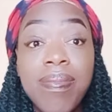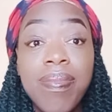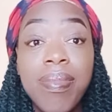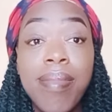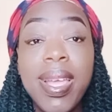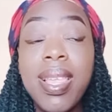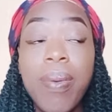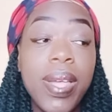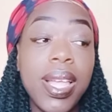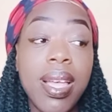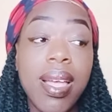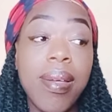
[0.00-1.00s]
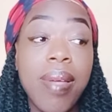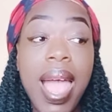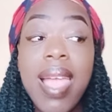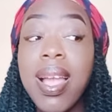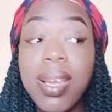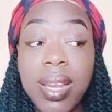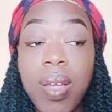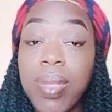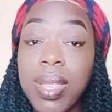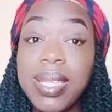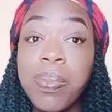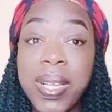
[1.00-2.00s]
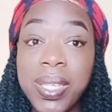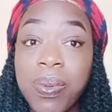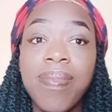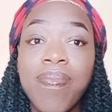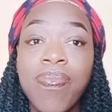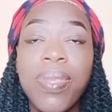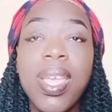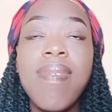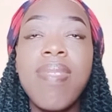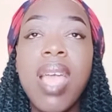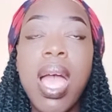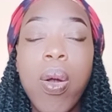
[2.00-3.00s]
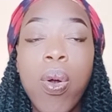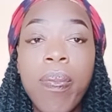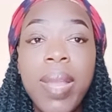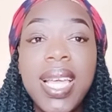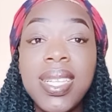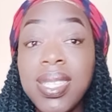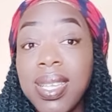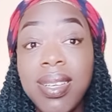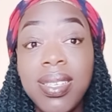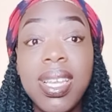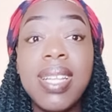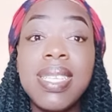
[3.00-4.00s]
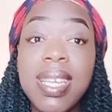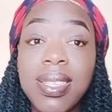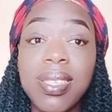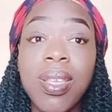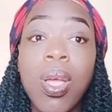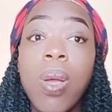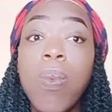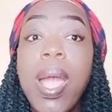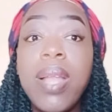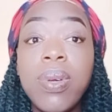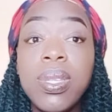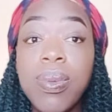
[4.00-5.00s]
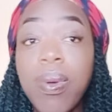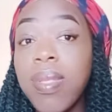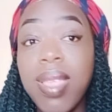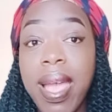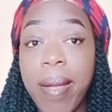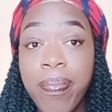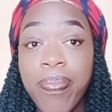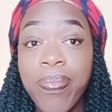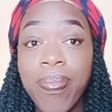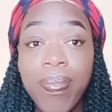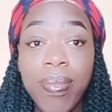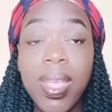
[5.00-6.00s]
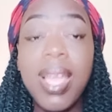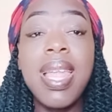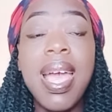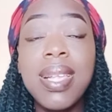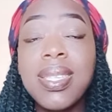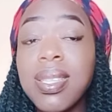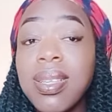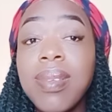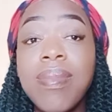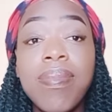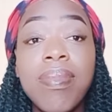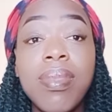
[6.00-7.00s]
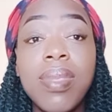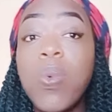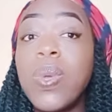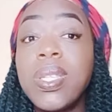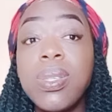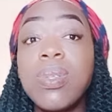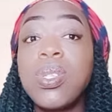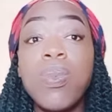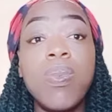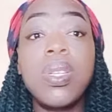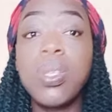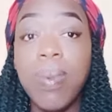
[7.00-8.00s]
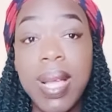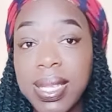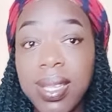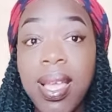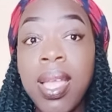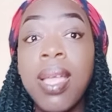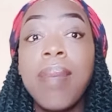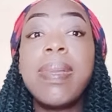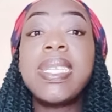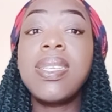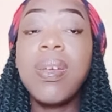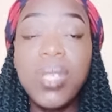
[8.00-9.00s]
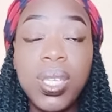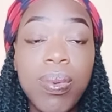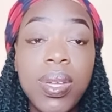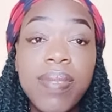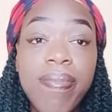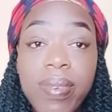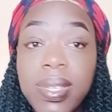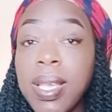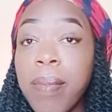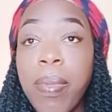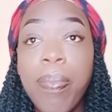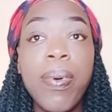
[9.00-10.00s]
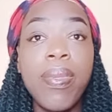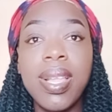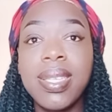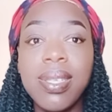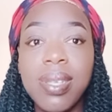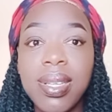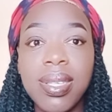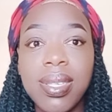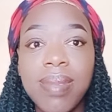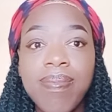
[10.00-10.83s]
By the way, I agree with this person. If there are homeless shelters, why not go there and ask the questions you want to ask? But now she was forcing people on the streets.